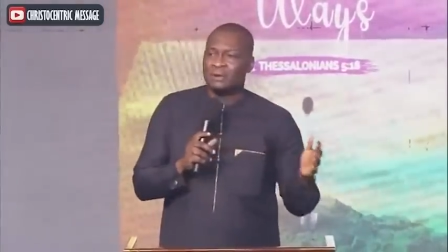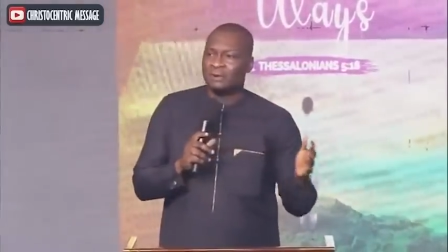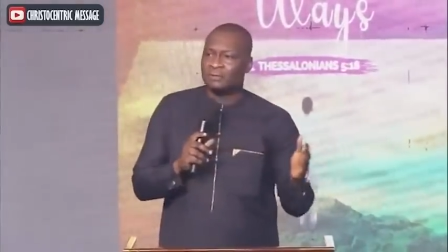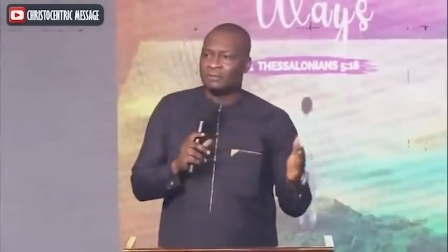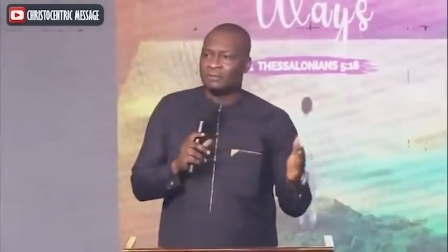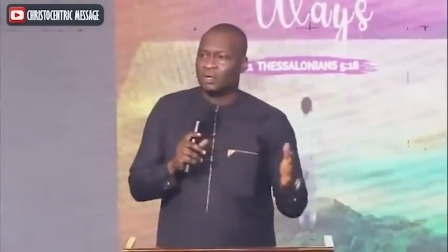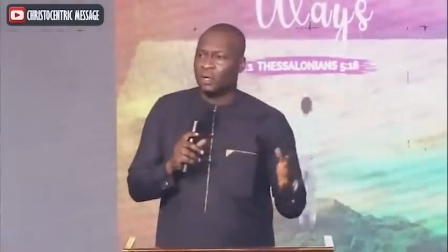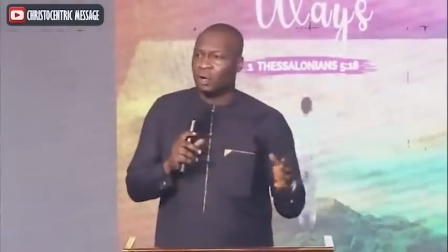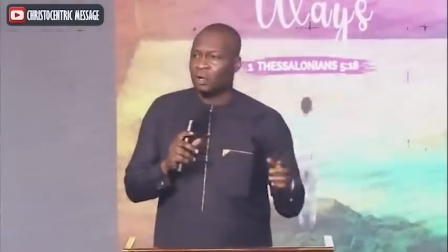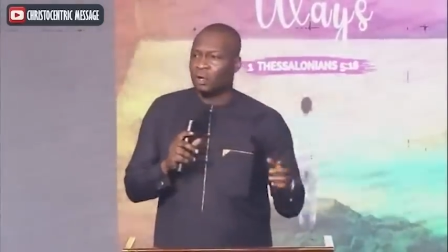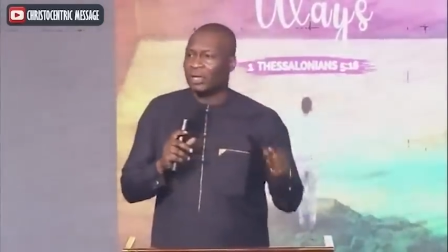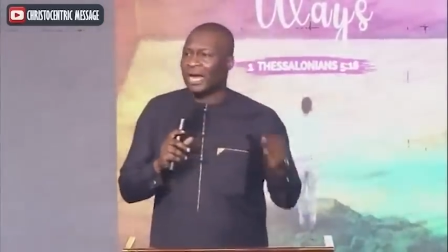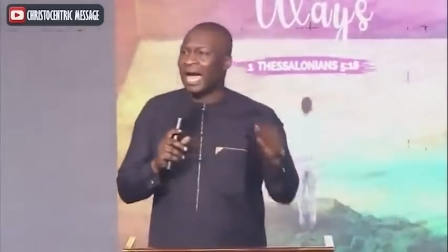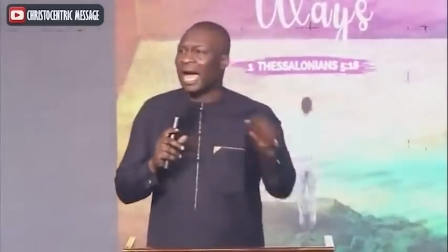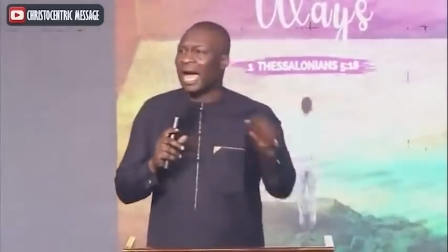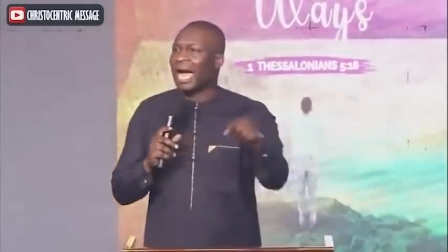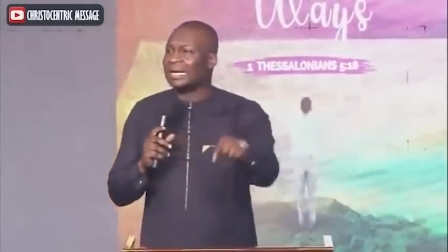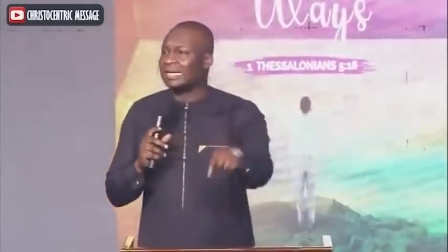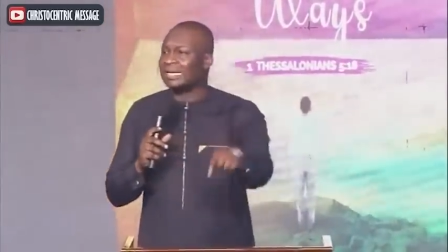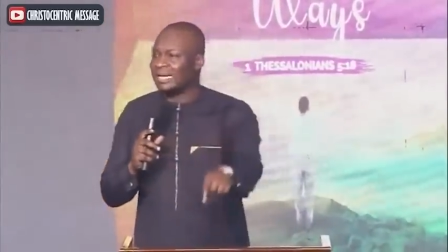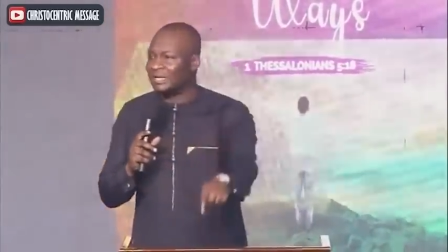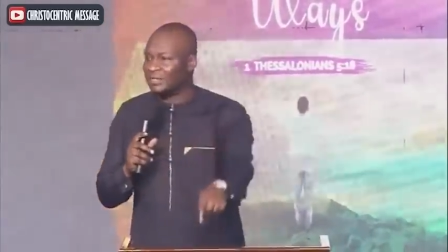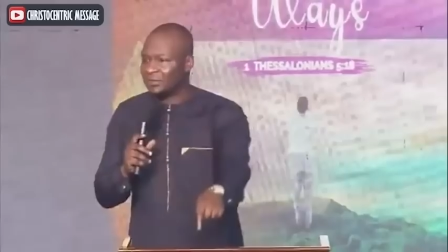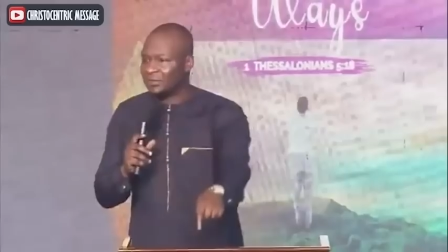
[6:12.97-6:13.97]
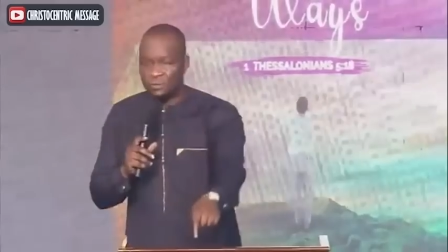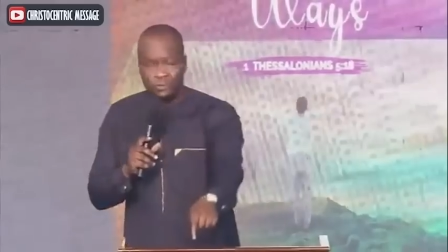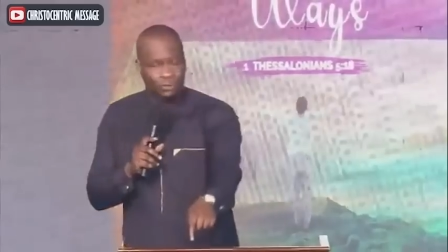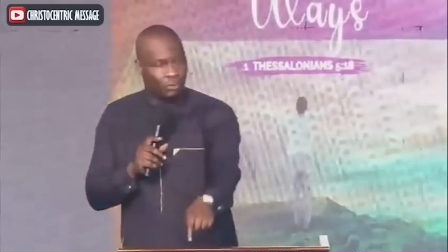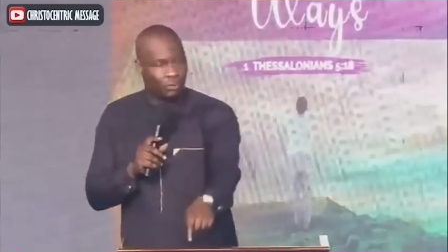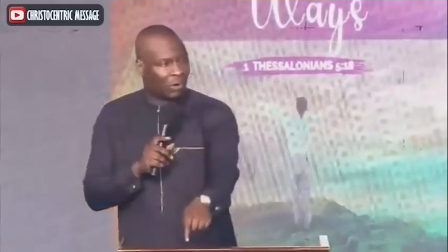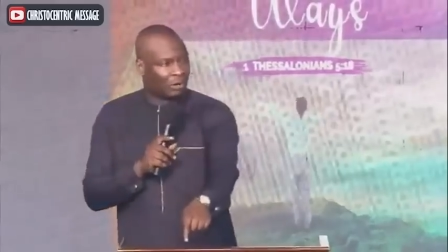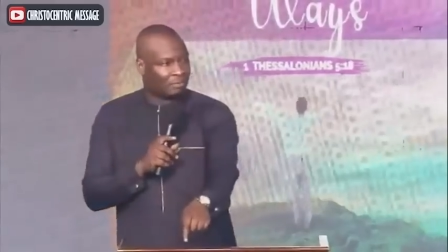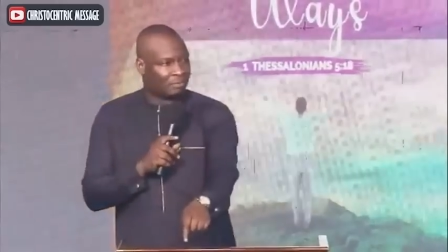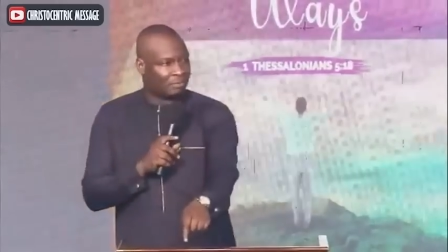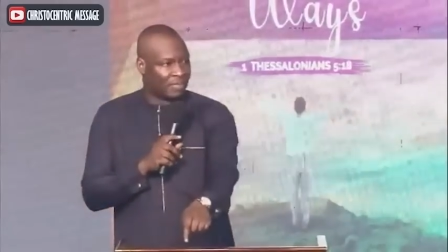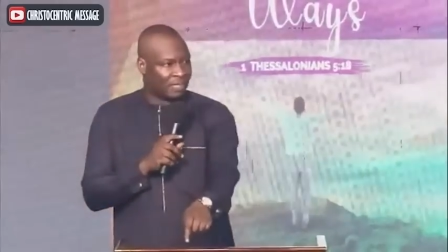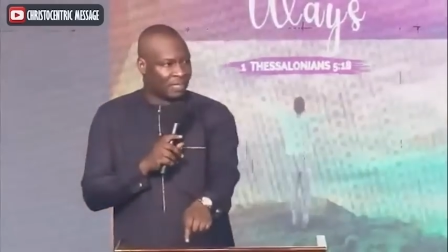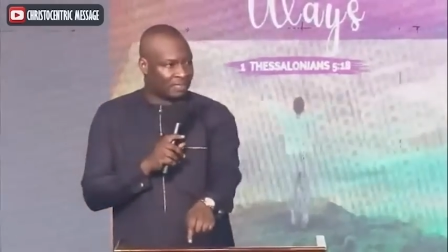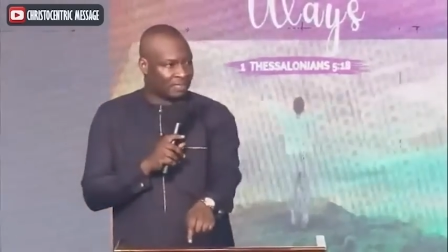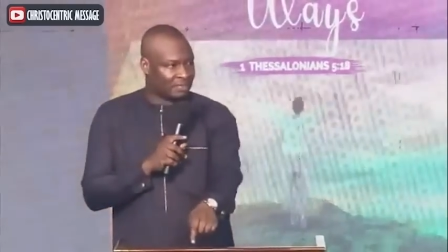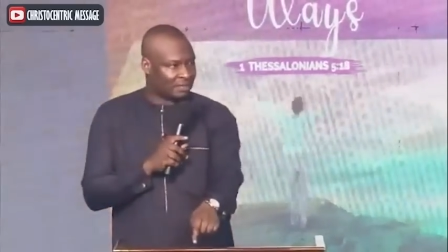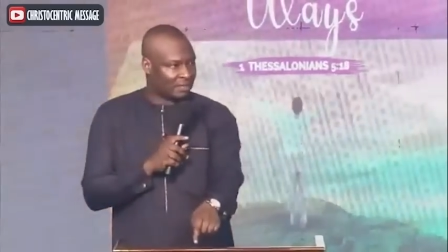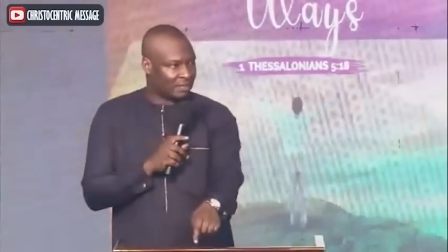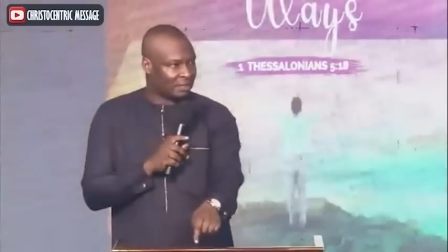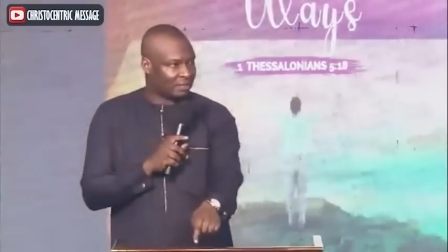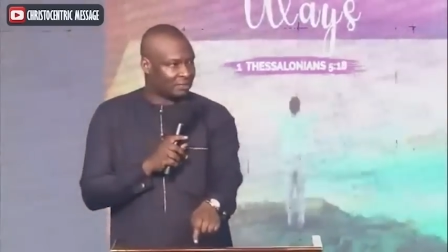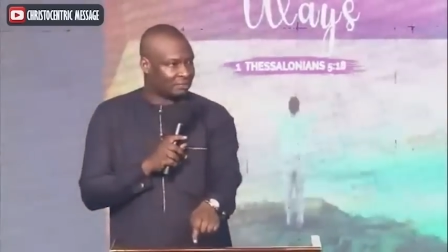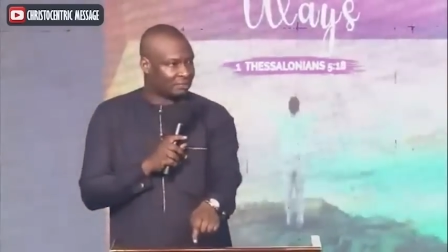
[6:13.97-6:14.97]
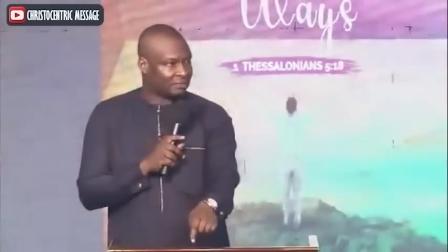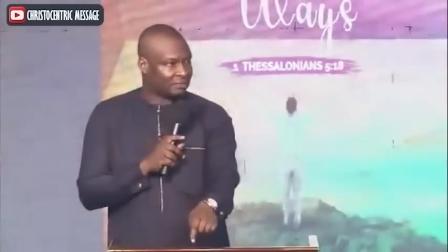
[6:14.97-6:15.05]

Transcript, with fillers: of God added to your ability.